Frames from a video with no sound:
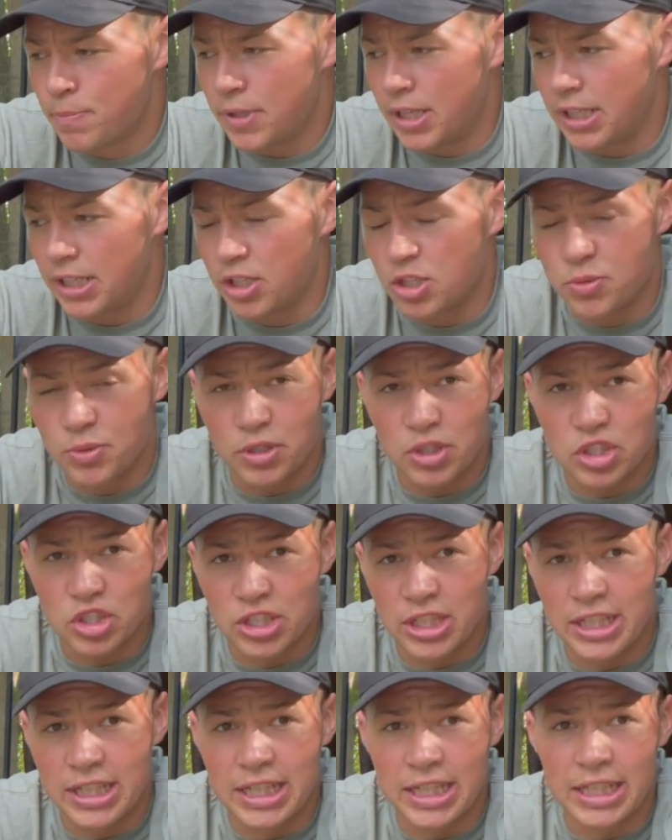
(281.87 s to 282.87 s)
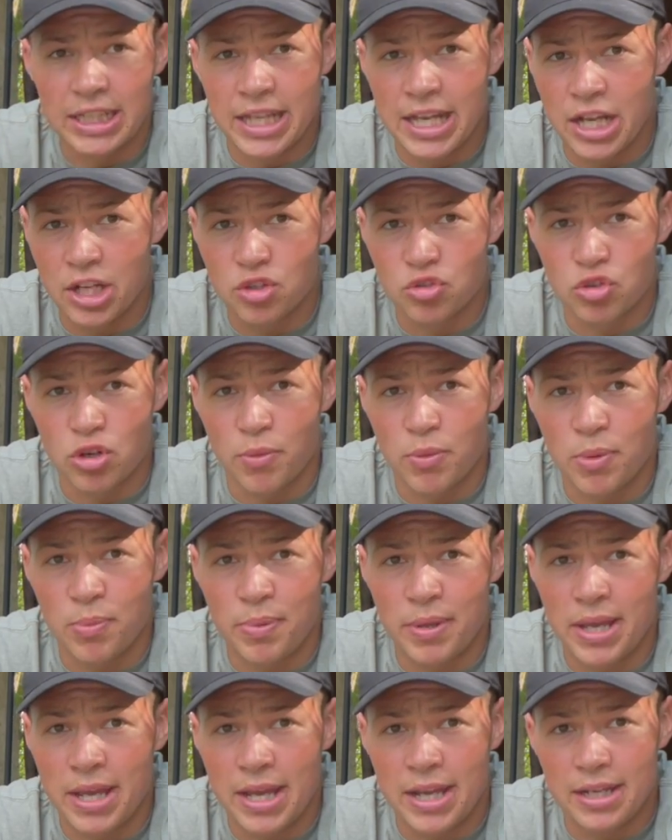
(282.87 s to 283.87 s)
It allows me to sneak in there, drop the
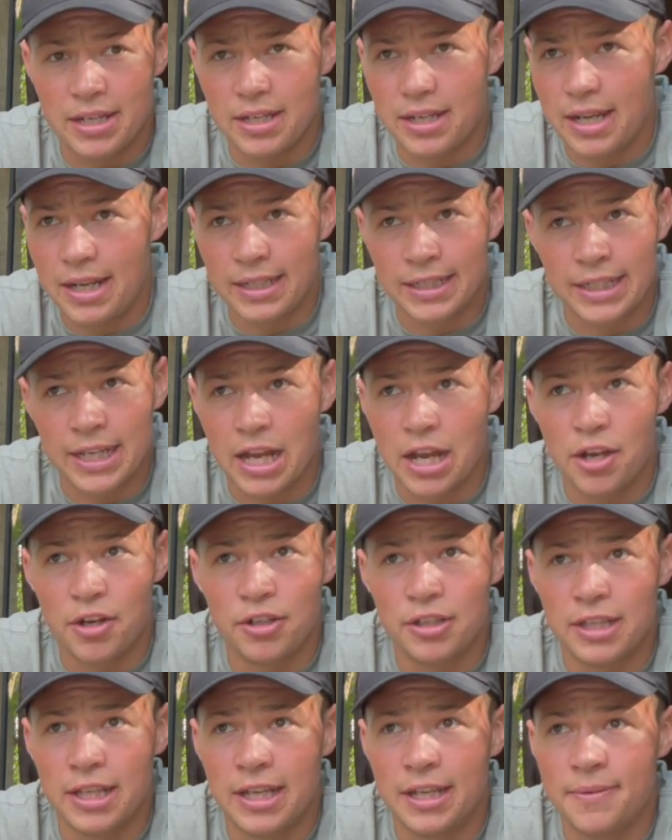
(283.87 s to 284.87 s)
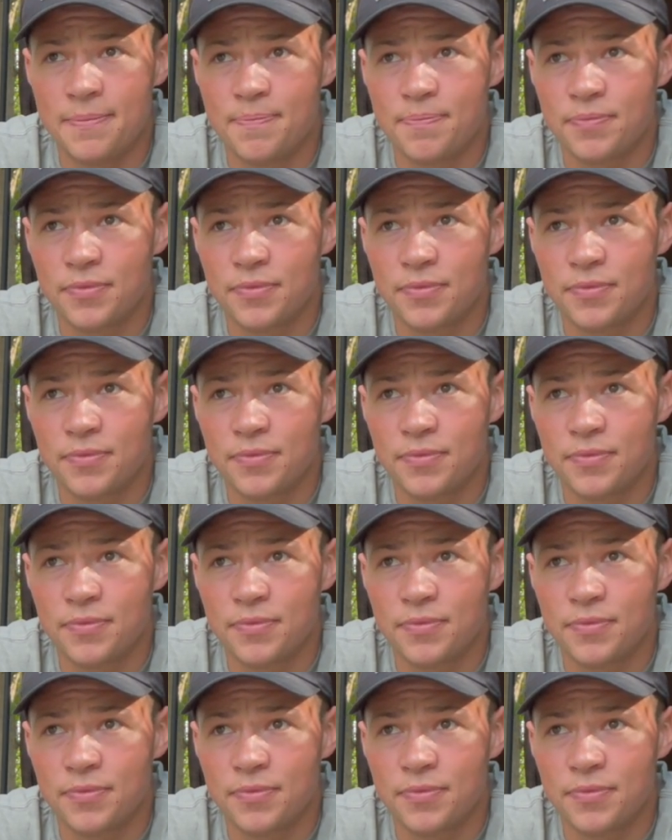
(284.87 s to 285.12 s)
bait and get out of there